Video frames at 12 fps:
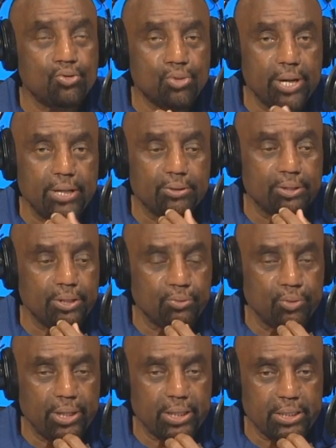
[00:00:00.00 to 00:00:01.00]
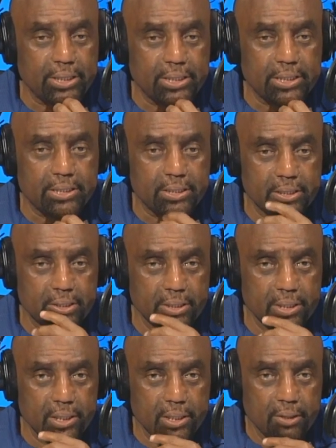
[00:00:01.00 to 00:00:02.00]
greater than what it is
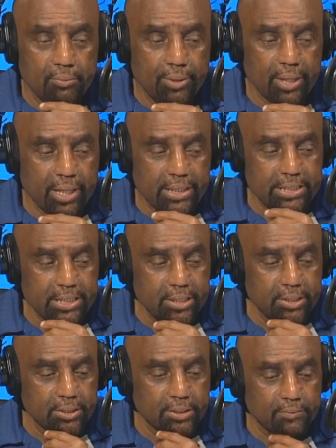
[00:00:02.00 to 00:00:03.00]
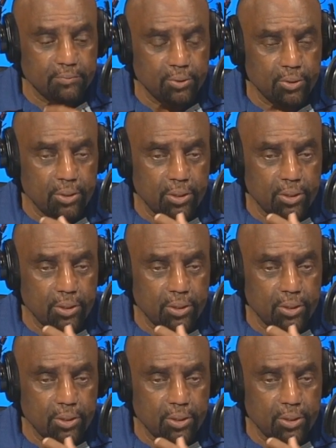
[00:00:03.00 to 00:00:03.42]
because he could have